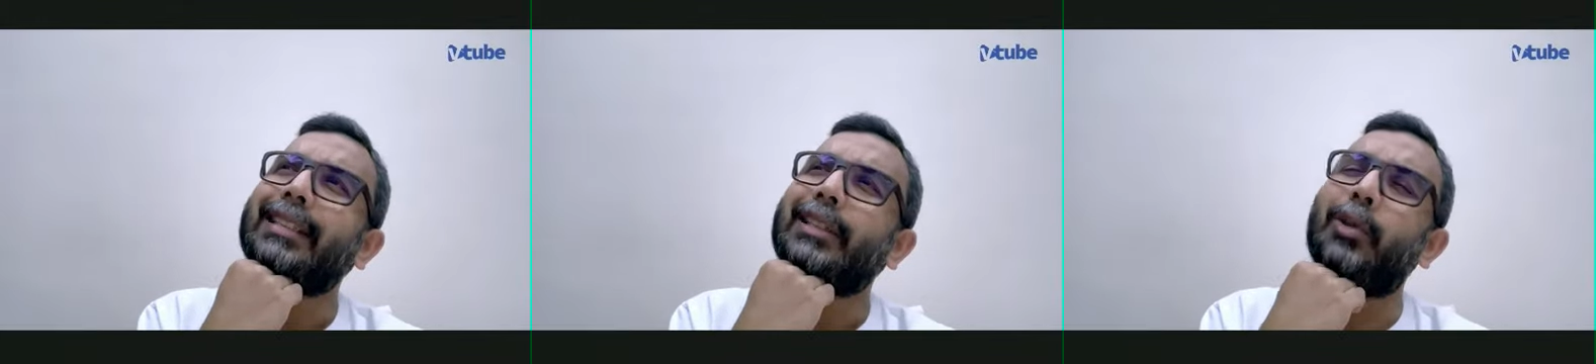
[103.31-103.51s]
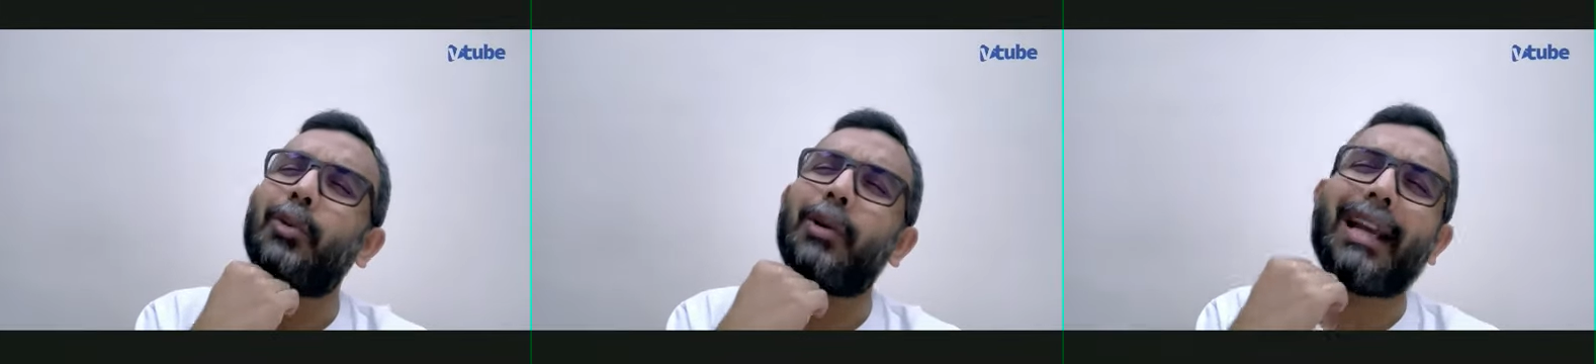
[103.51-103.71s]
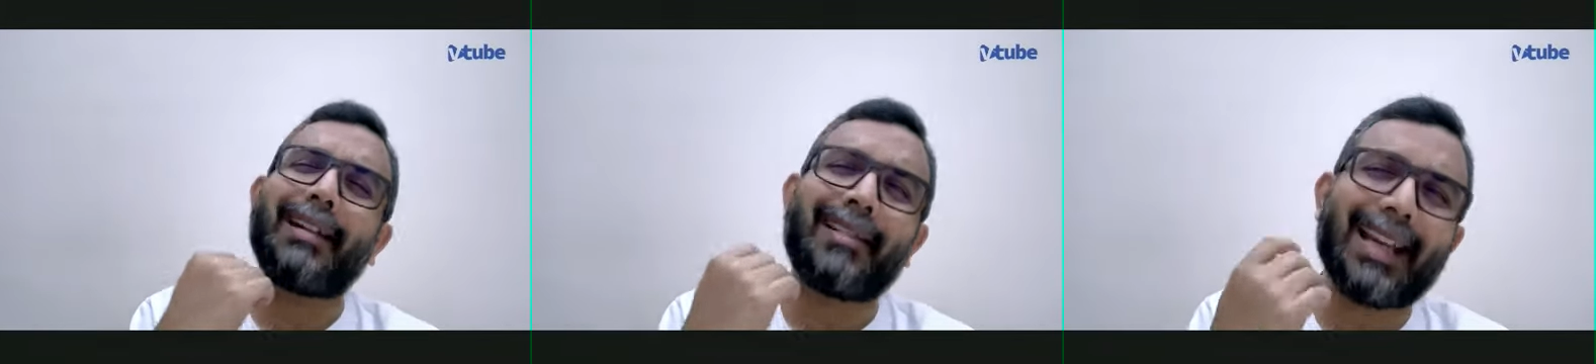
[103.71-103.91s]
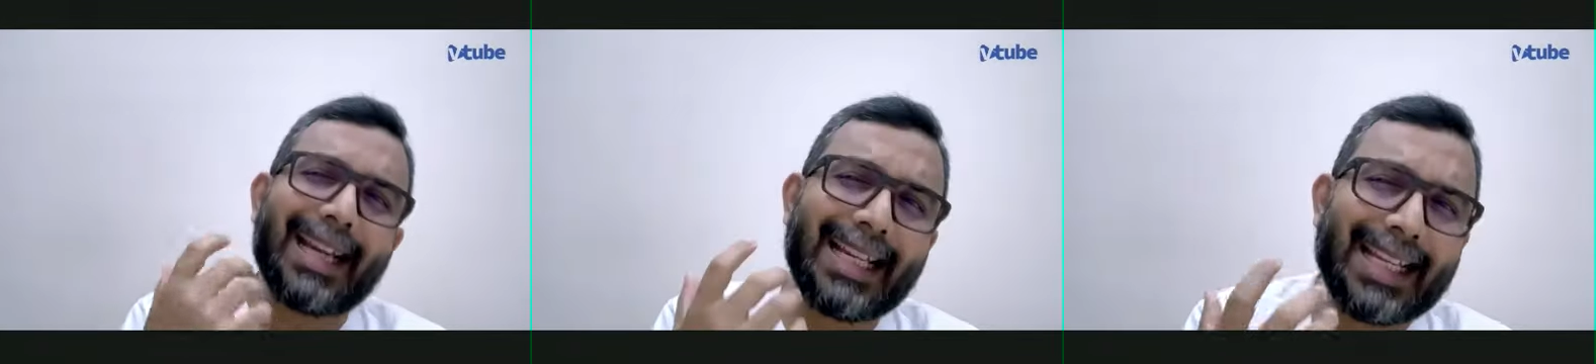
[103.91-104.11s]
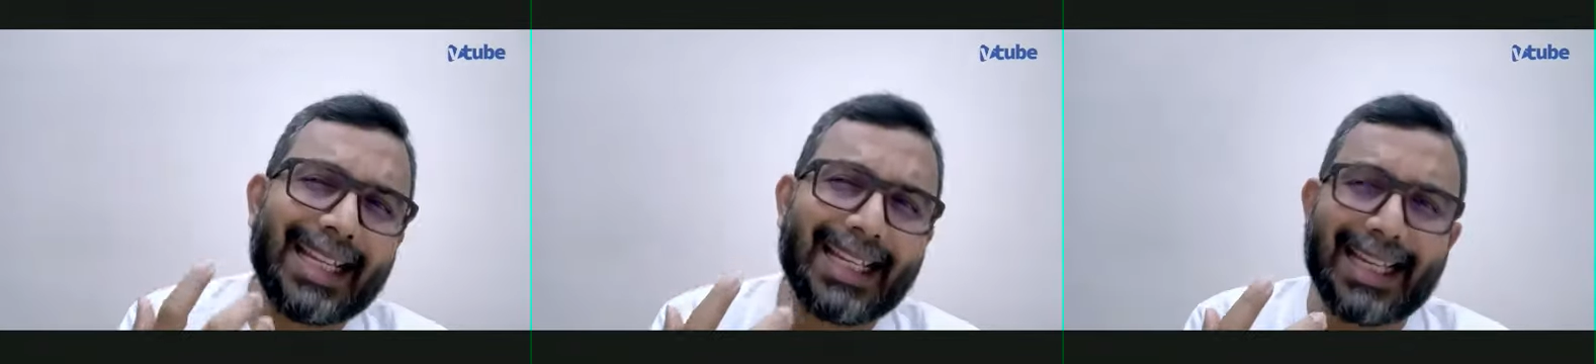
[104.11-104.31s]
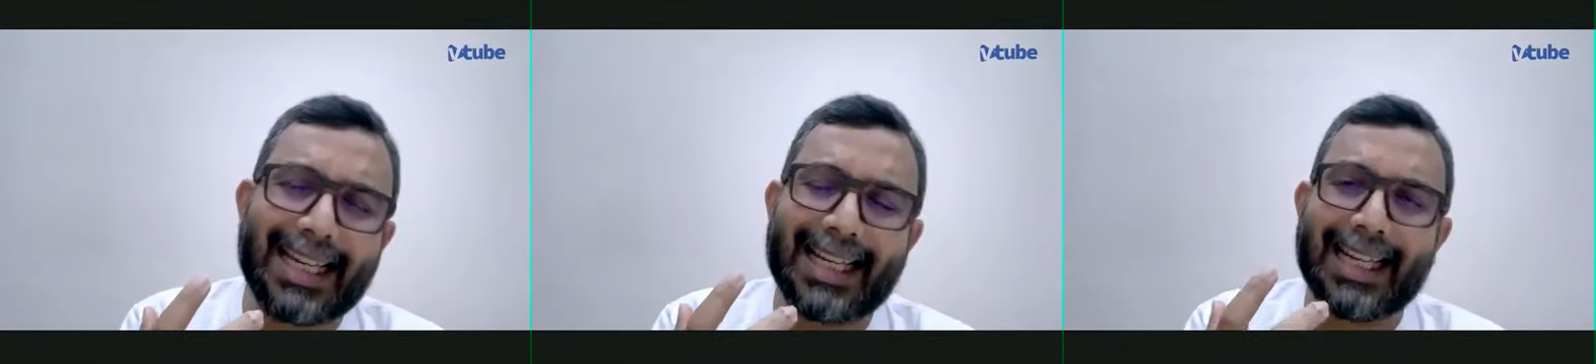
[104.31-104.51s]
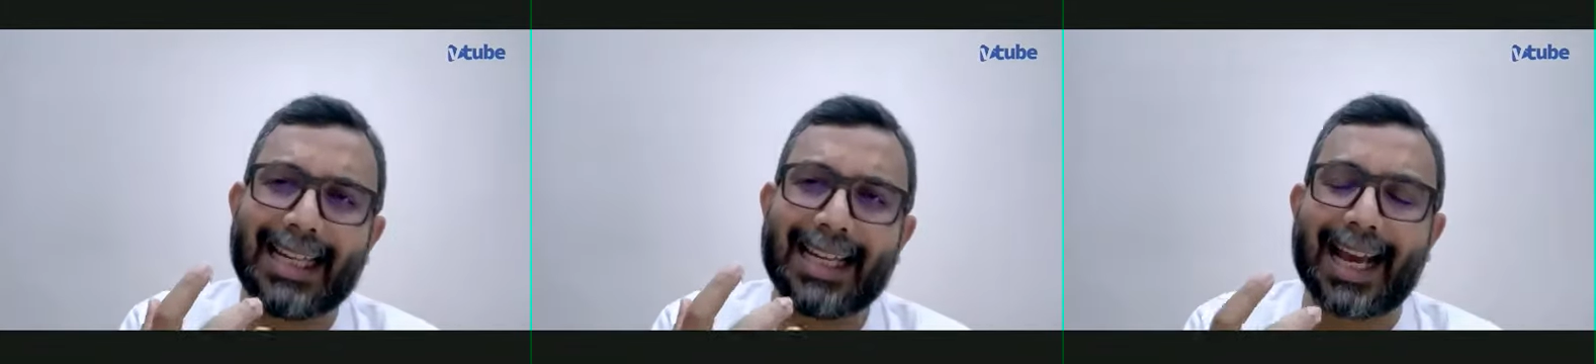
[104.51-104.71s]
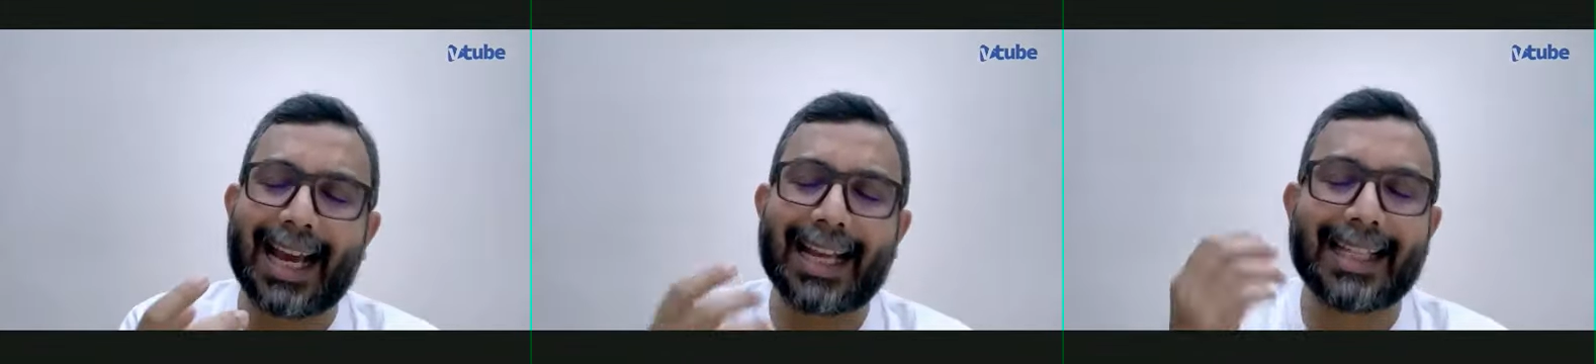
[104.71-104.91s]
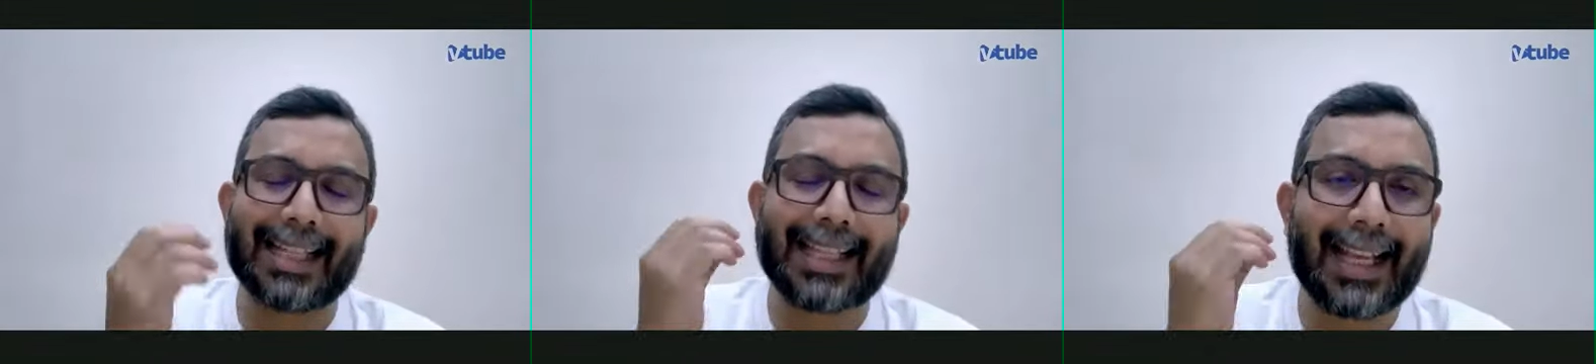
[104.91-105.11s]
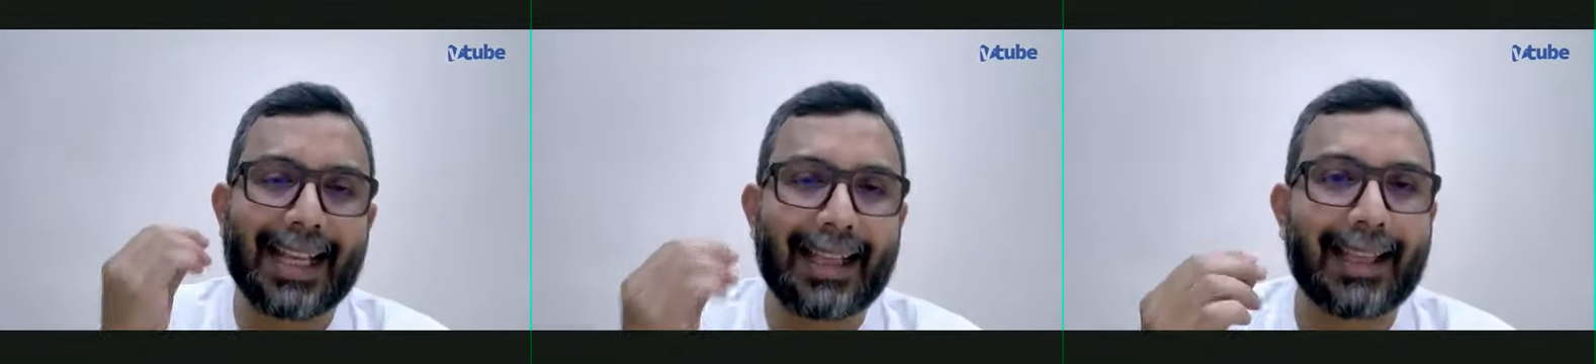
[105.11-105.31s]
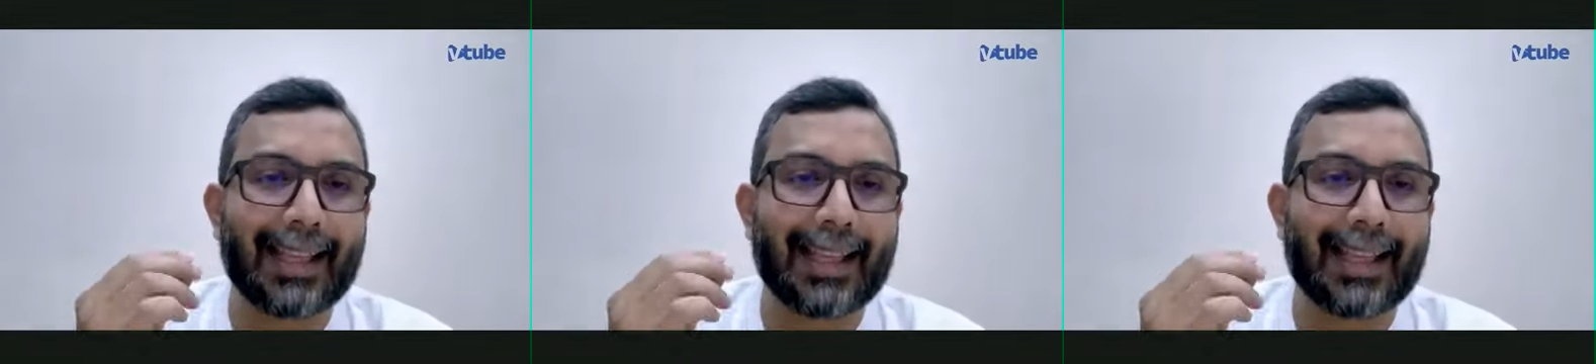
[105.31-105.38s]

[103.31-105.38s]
Do I really need it? I said